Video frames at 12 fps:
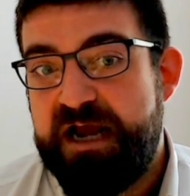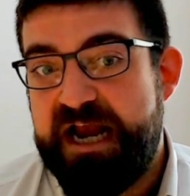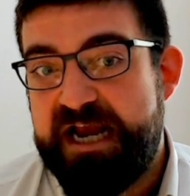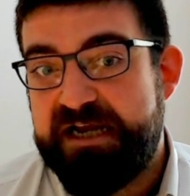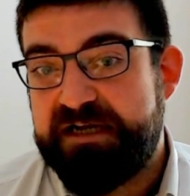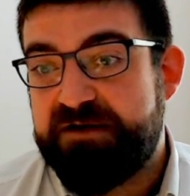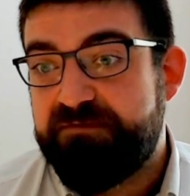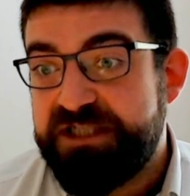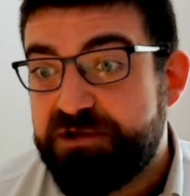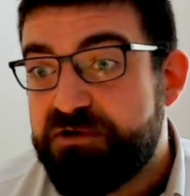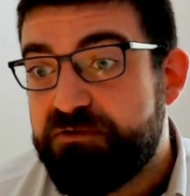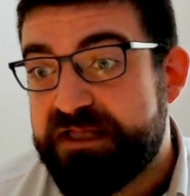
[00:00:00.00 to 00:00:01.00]
And can we
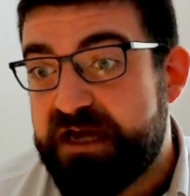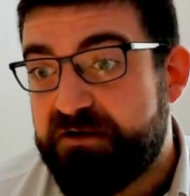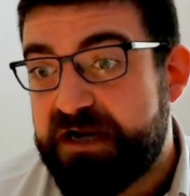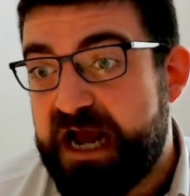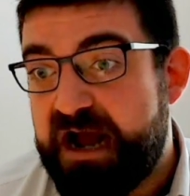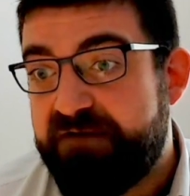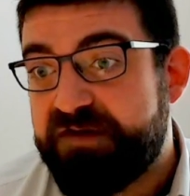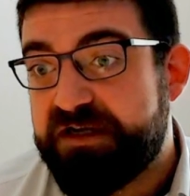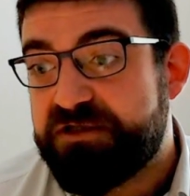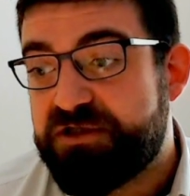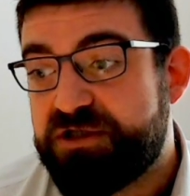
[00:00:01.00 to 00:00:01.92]
do it without having